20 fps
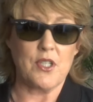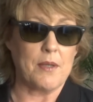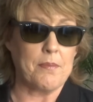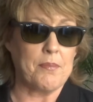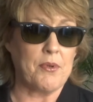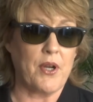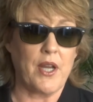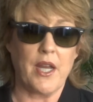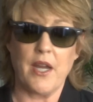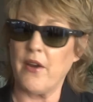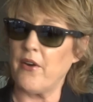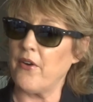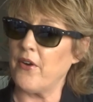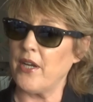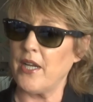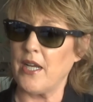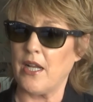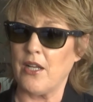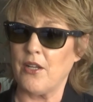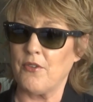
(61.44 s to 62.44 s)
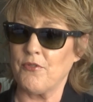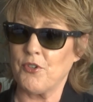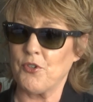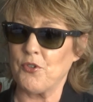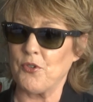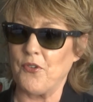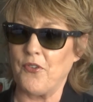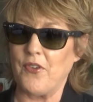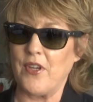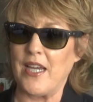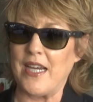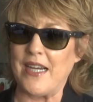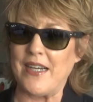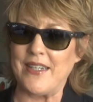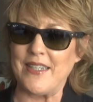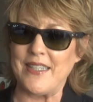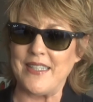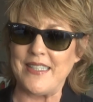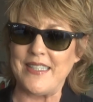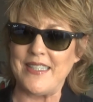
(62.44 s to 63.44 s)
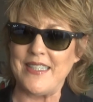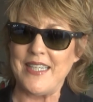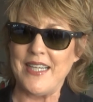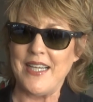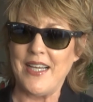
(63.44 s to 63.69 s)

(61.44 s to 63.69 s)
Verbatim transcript: Deborah Harry, I love Chrissie Hynde,